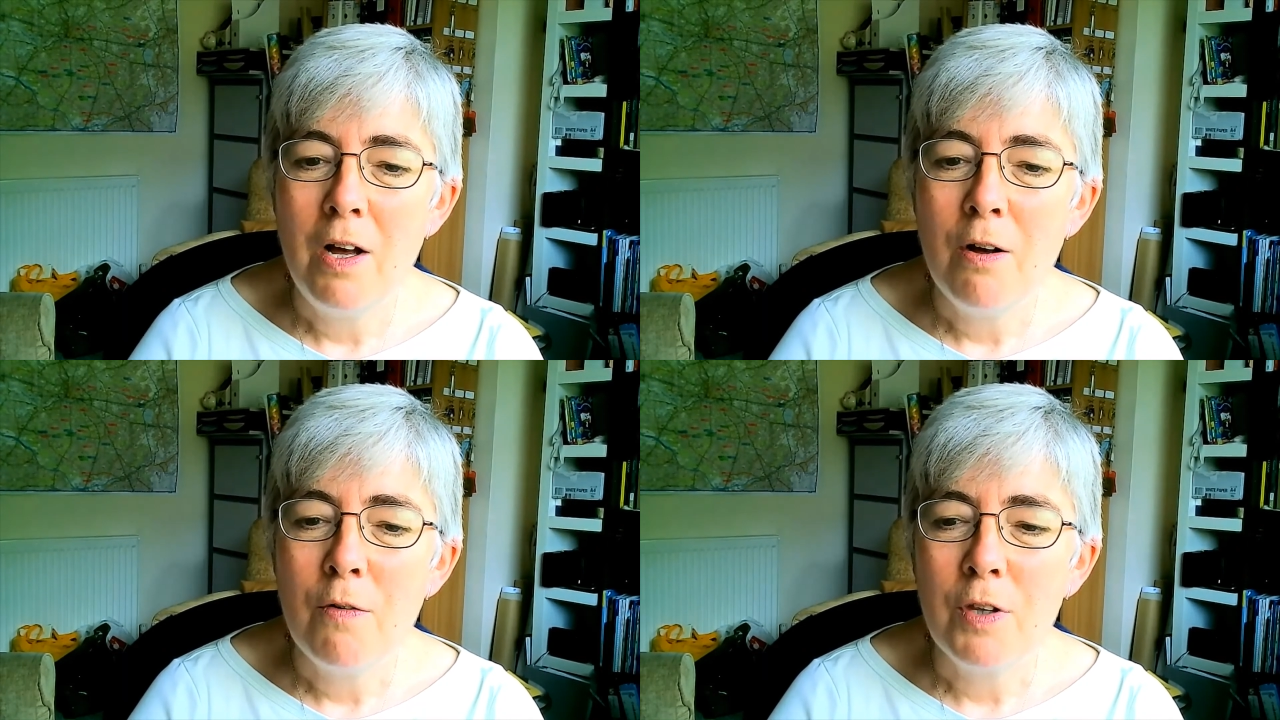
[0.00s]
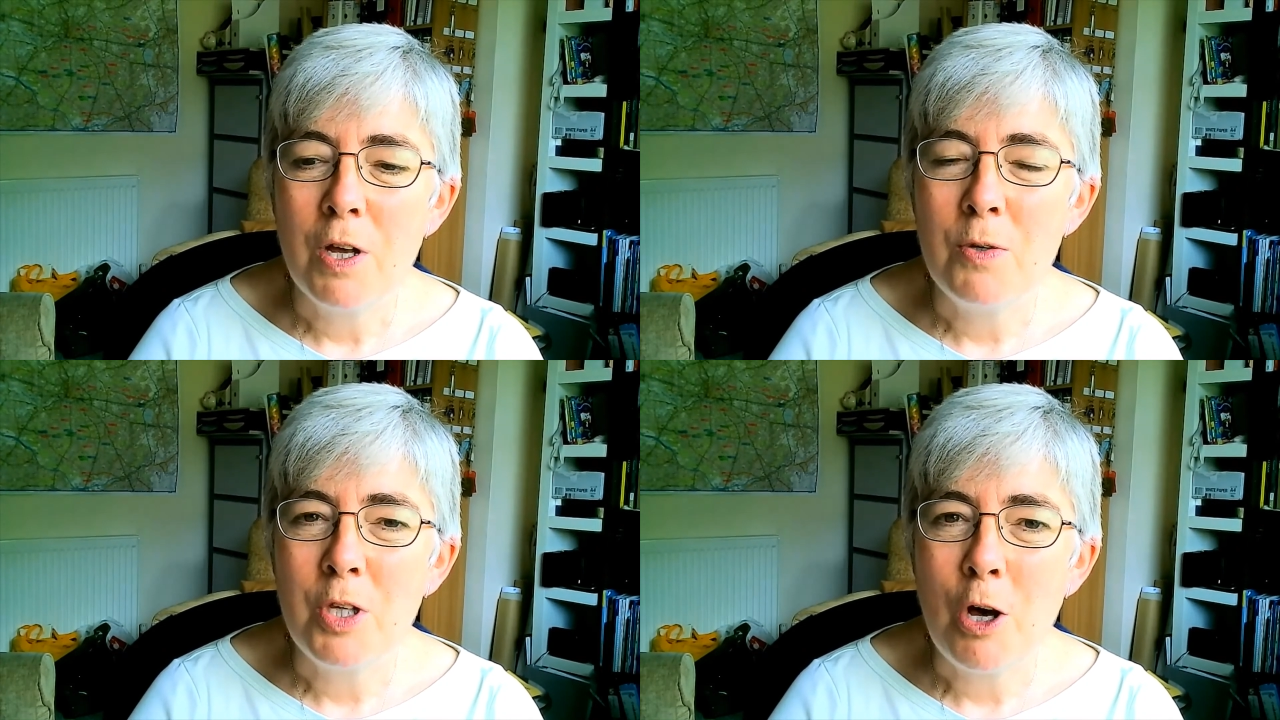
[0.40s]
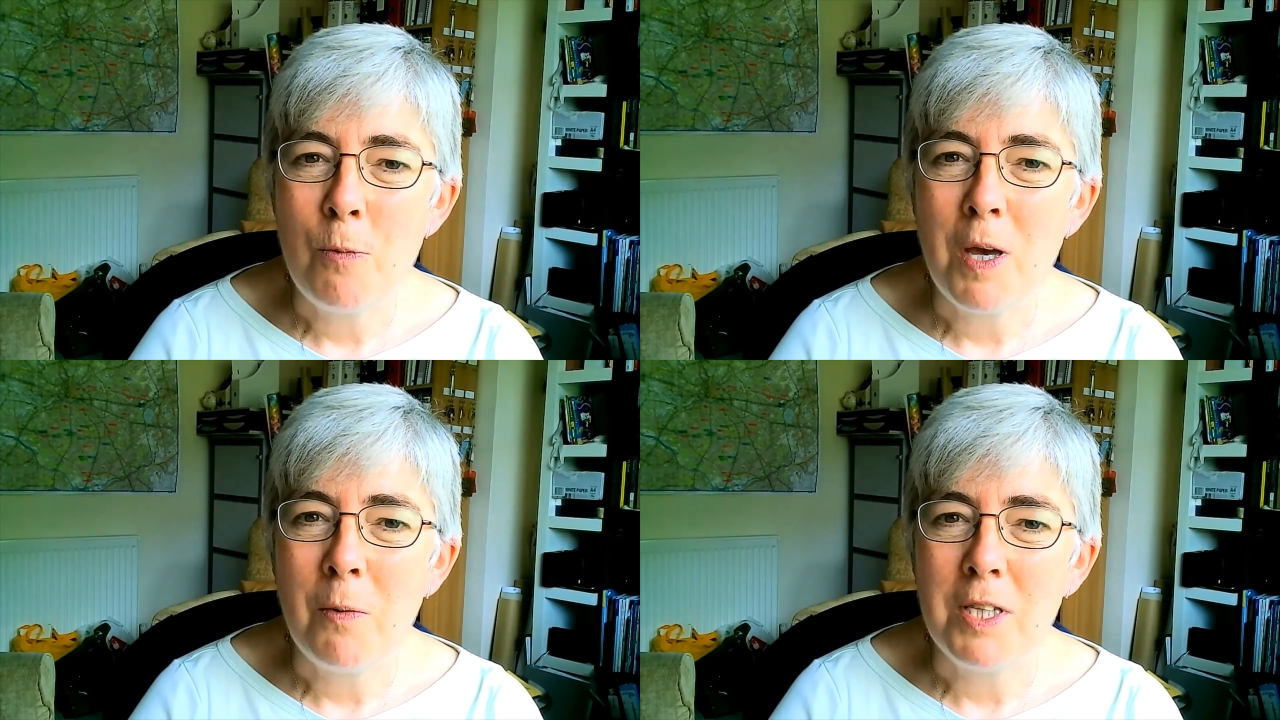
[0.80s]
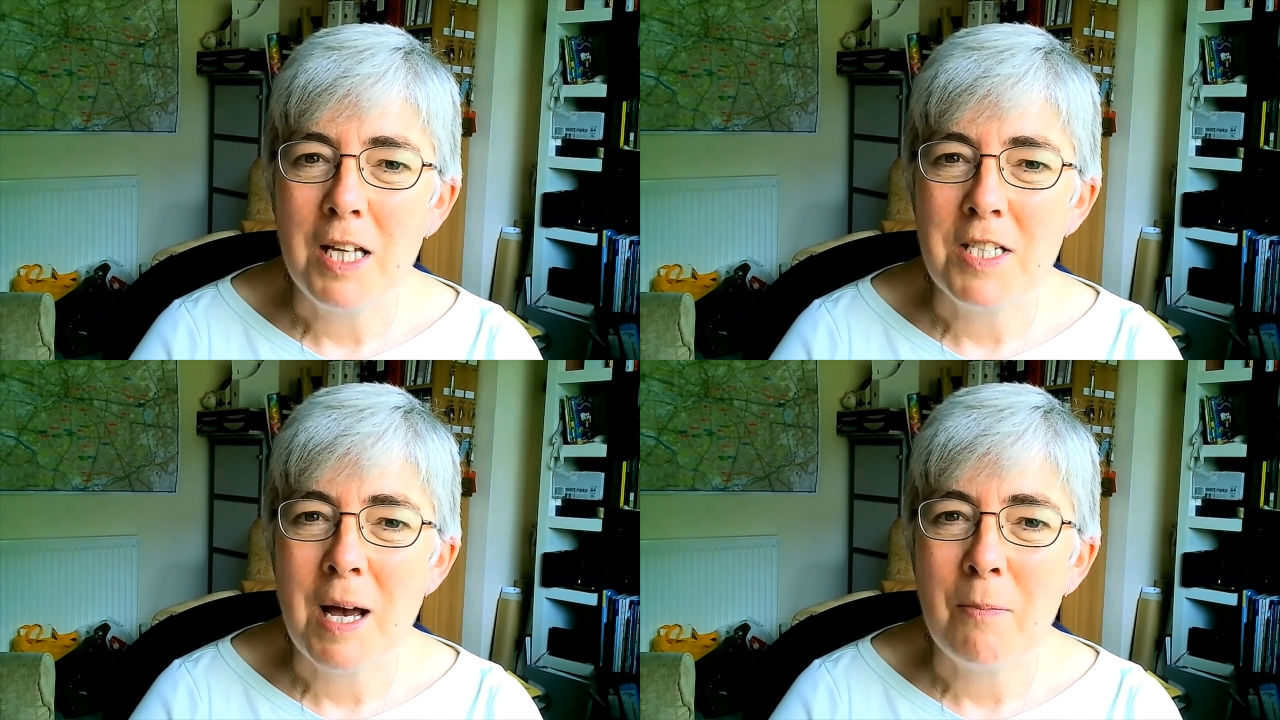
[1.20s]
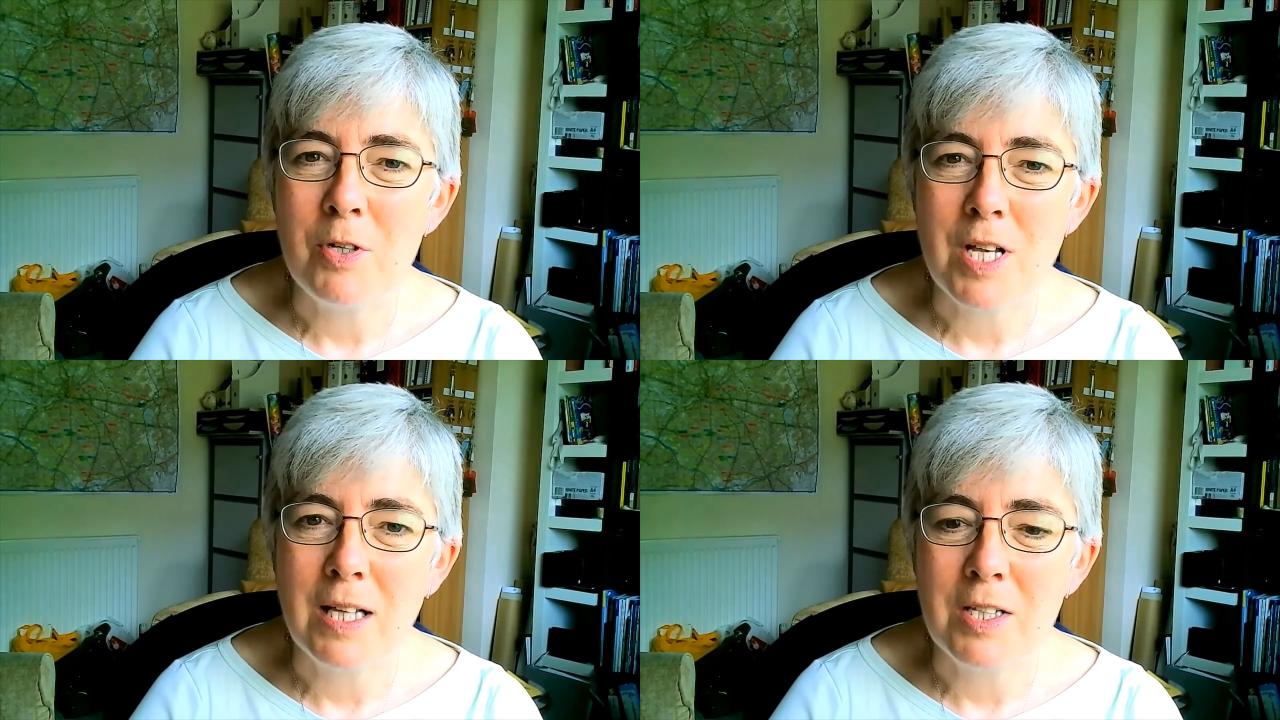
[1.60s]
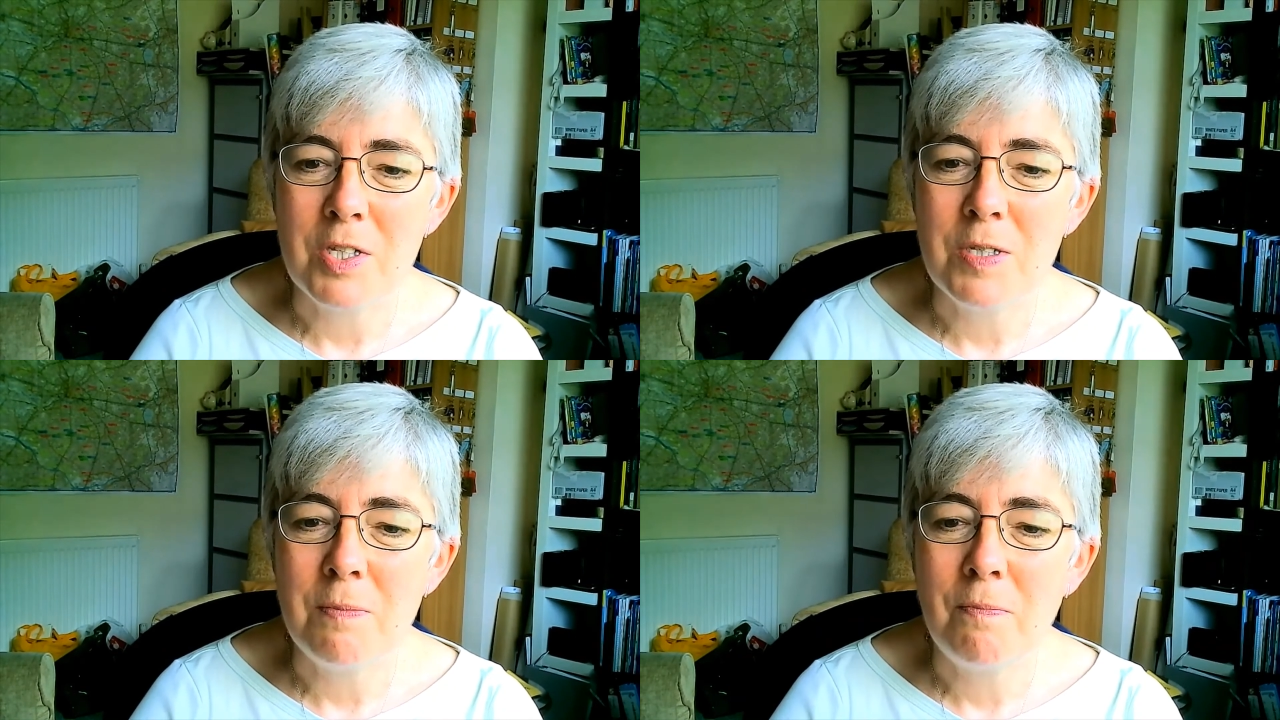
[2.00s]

for those coping with exam results.